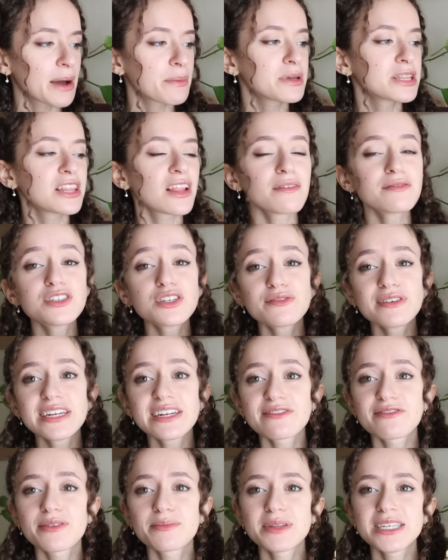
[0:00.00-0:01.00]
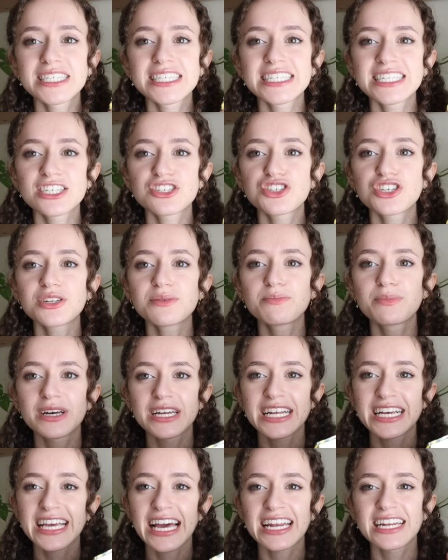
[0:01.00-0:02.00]
I would love to read it from this edition,
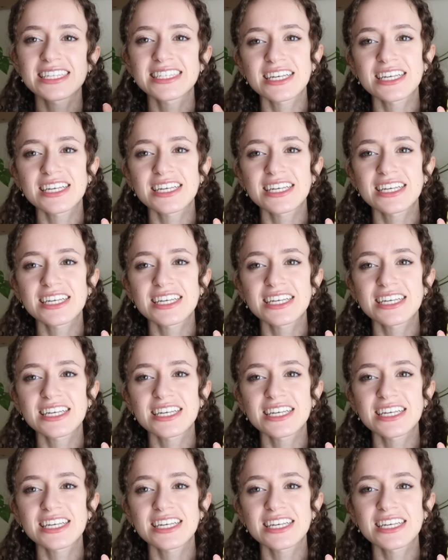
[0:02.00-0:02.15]
but again,